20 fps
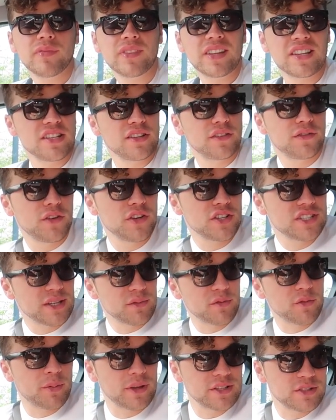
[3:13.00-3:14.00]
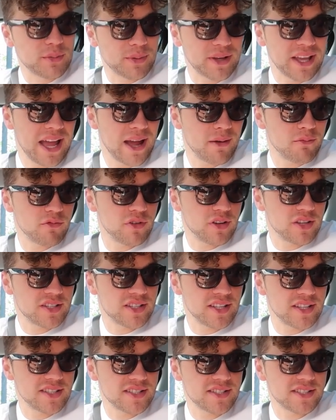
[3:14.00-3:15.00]
This is the first time we've picked up a camera
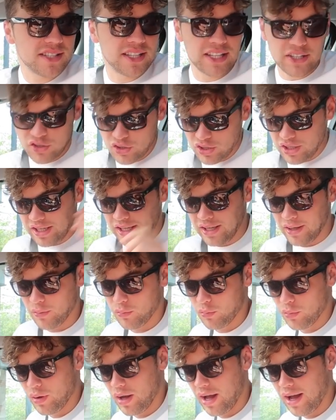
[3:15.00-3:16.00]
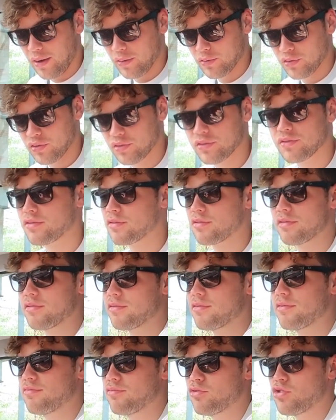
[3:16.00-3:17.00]
since literally I was
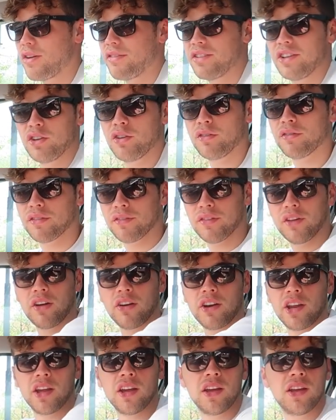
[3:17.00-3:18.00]
travelling home from Florida.